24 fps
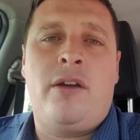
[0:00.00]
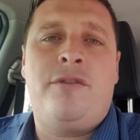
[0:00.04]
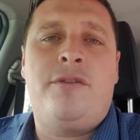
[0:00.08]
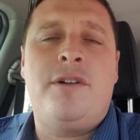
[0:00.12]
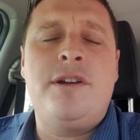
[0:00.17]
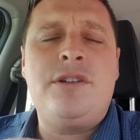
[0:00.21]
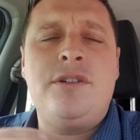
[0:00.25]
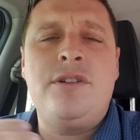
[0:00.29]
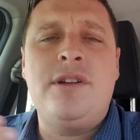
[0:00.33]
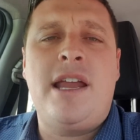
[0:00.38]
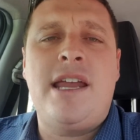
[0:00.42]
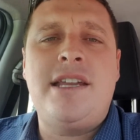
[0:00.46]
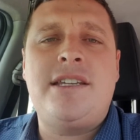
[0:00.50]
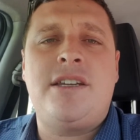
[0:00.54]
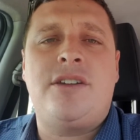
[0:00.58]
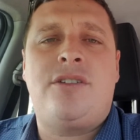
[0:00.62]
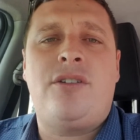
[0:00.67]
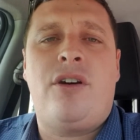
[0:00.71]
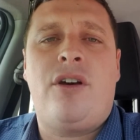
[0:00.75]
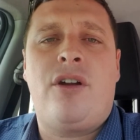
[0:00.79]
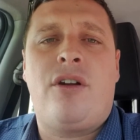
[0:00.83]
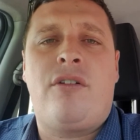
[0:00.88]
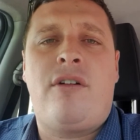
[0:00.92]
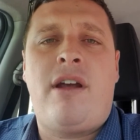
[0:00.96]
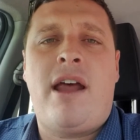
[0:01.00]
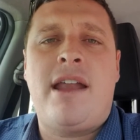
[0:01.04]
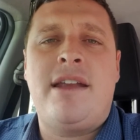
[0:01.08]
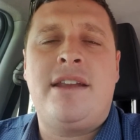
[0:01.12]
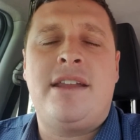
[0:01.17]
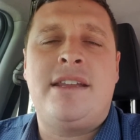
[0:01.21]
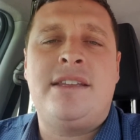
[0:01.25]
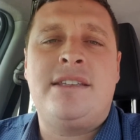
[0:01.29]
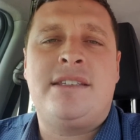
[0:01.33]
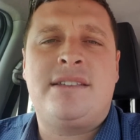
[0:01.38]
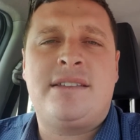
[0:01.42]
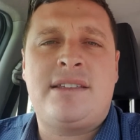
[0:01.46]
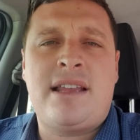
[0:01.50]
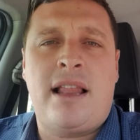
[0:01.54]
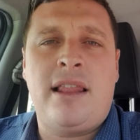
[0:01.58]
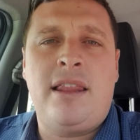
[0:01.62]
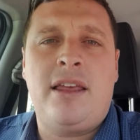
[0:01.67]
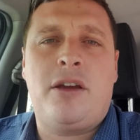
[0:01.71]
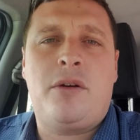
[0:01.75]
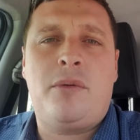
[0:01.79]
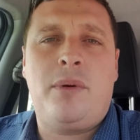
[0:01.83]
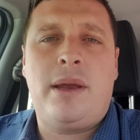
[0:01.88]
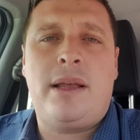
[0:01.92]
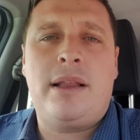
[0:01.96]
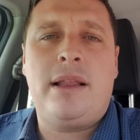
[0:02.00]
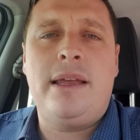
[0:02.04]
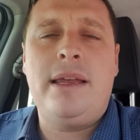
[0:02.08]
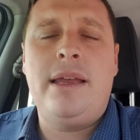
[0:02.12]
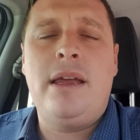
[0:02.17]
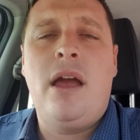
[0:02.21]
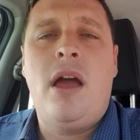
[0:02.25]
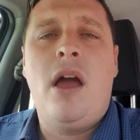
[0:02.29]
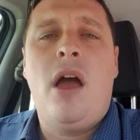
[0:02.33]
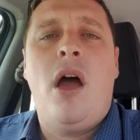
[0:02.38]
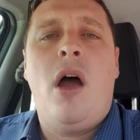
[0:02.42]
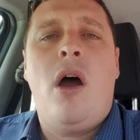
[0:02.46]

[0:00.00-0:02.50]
if we do need to turn around and sell it quickly,